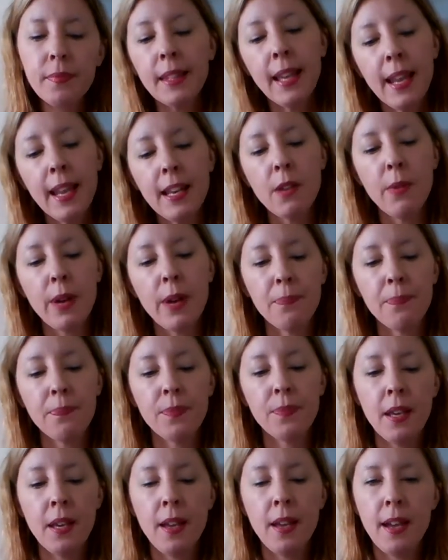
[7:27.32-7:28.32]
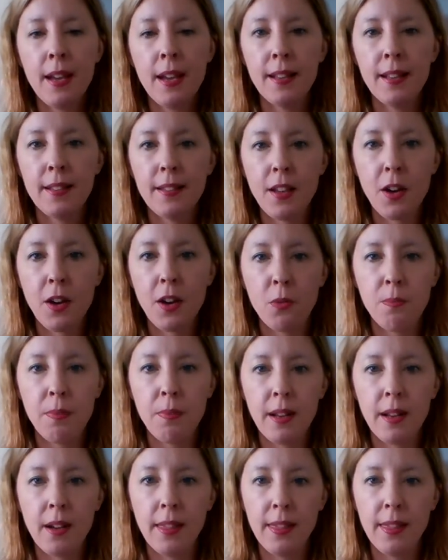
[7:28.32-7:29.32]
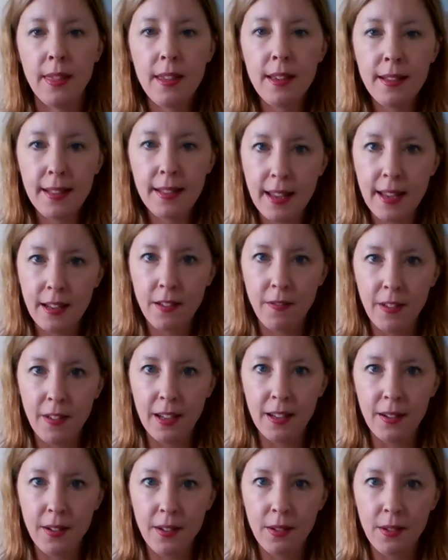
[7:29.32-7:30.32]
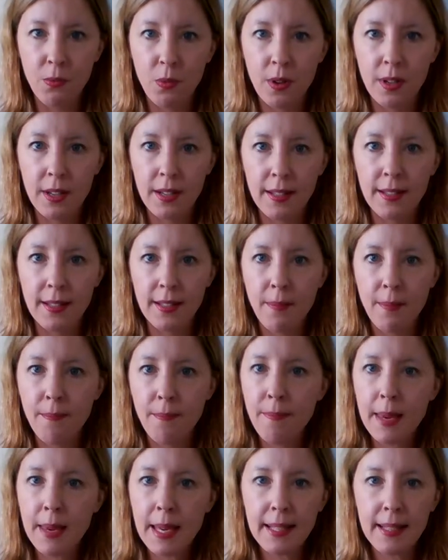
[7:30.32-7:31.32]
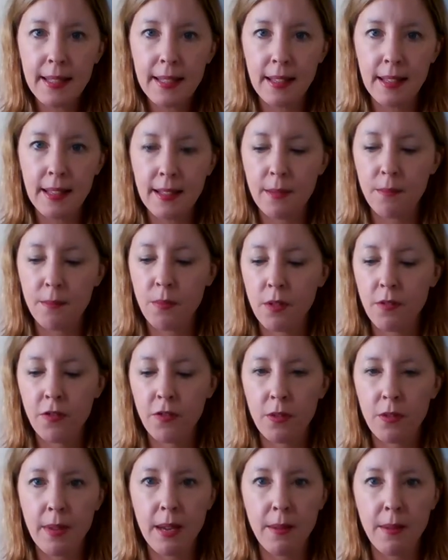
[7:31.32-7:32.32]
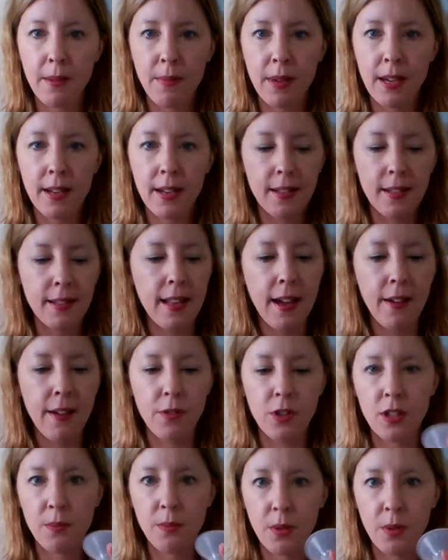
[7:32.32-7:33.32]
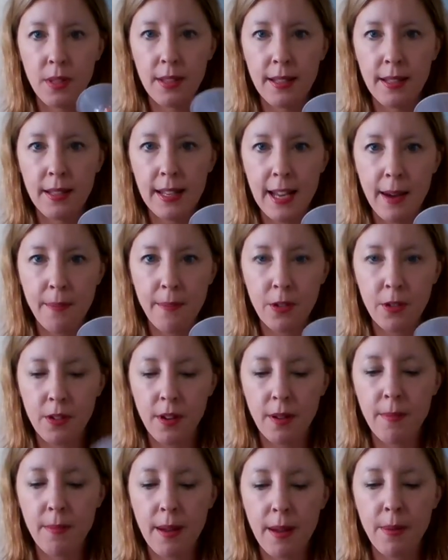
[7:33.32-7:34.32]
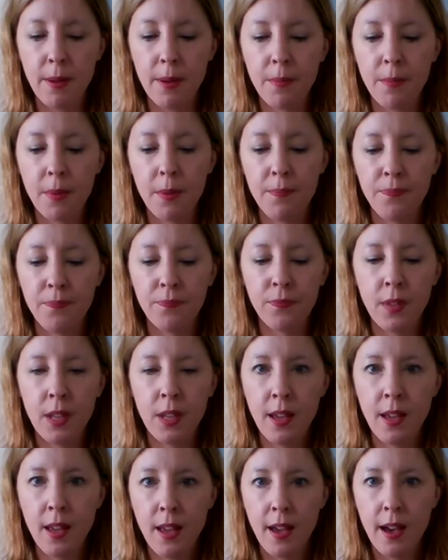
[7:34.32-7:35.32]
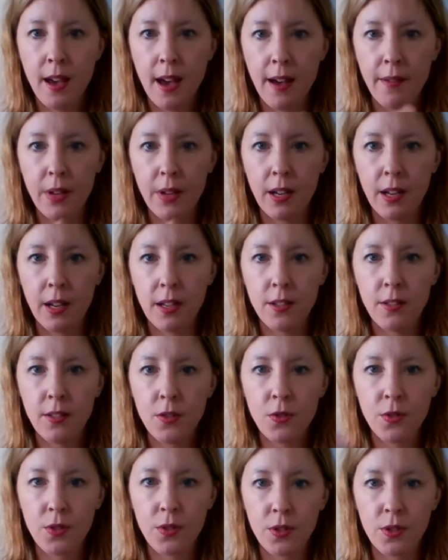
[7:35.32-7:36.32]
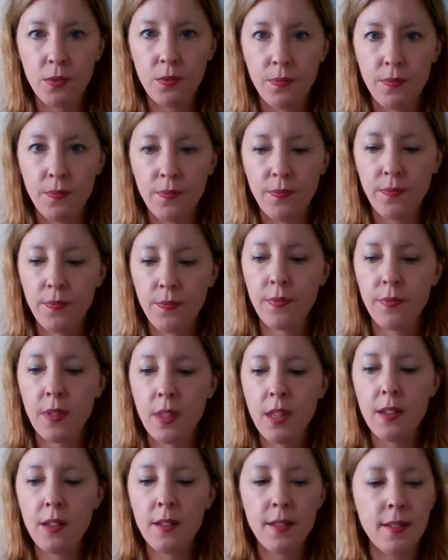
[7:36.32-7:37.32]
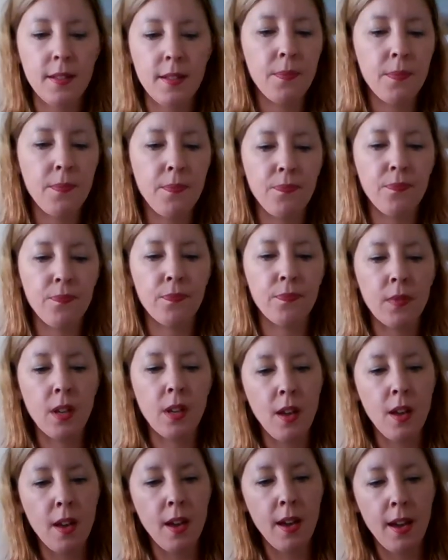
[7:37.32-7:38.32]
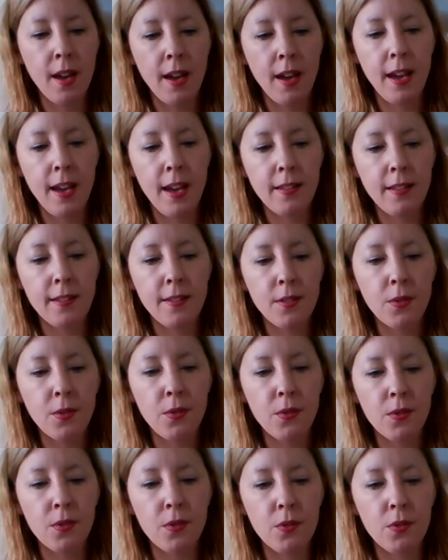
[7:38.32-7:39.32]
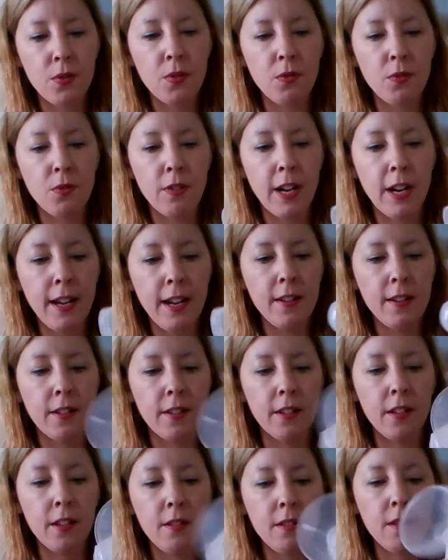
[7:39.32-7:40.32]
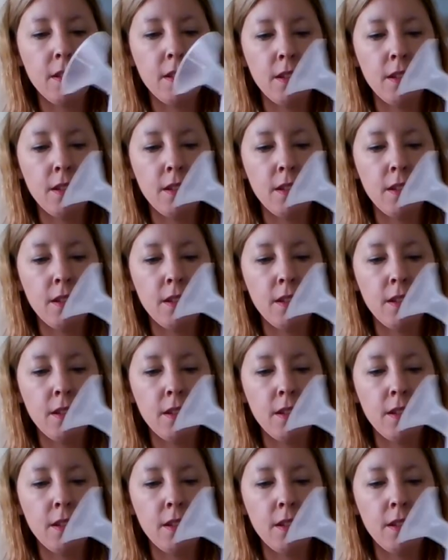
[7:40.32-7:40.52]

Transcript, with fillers: Anyway, so, but on this end of it, it was amazingly simple for me because I would just put this adapter on my pump I would unscrew this. It screws right on.